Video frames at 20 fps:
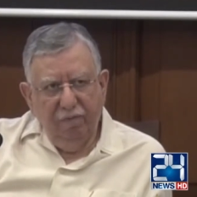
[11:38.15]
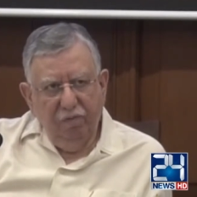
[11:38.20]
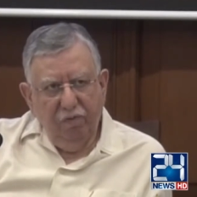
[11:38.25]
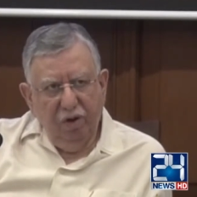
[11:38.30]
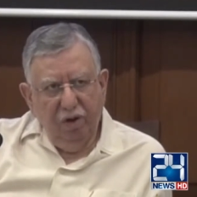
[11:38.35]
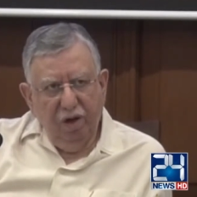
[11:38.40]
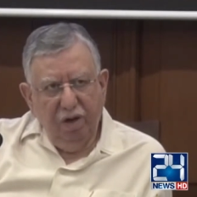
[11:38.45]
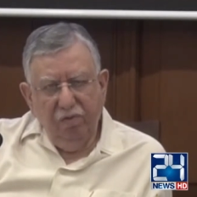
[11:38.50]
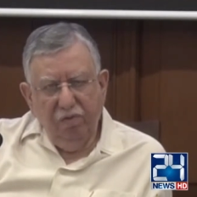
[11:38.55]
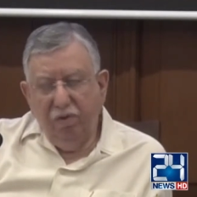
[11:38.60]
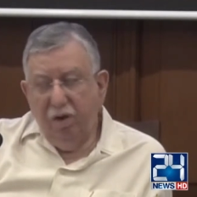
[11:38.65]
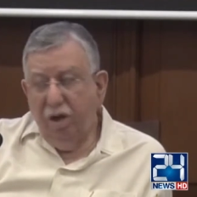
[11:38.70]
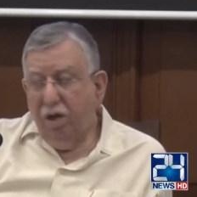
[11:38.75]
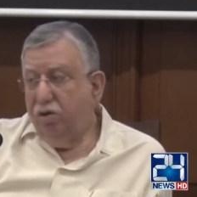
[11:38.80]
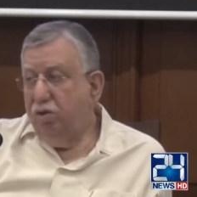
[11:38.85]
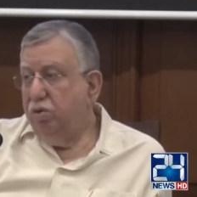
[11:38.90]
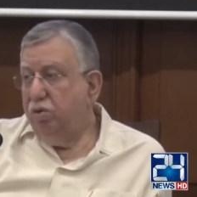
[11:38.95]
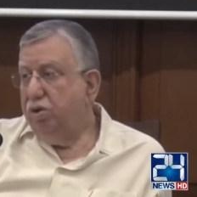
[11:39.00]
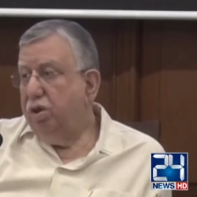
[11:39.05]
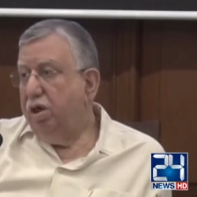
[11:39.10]
where we are
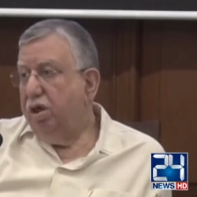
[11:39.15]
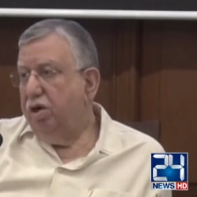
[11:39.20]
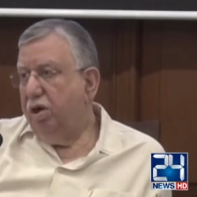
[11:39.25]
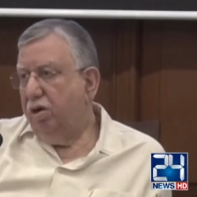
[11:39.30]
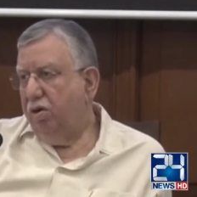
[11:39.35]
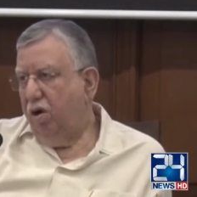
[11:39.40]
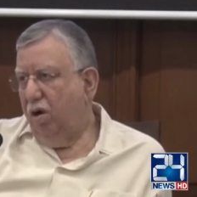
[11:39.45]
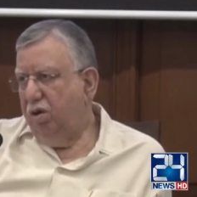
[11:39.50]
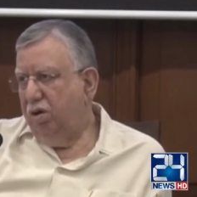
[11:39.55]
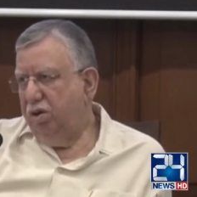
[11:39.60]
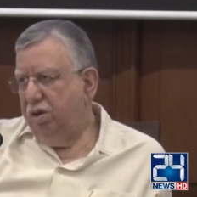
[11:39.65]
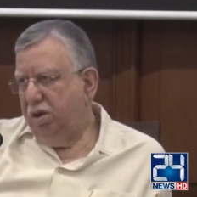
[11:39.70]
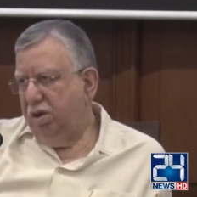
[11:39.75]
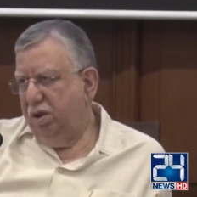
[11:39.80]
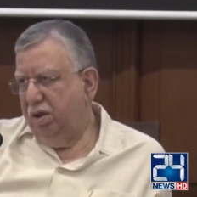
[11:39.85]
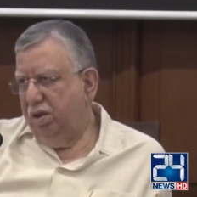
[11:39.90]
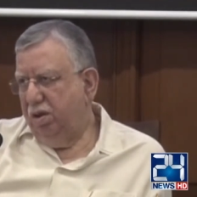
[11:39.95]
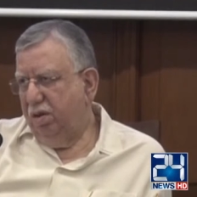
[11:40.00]
using technology.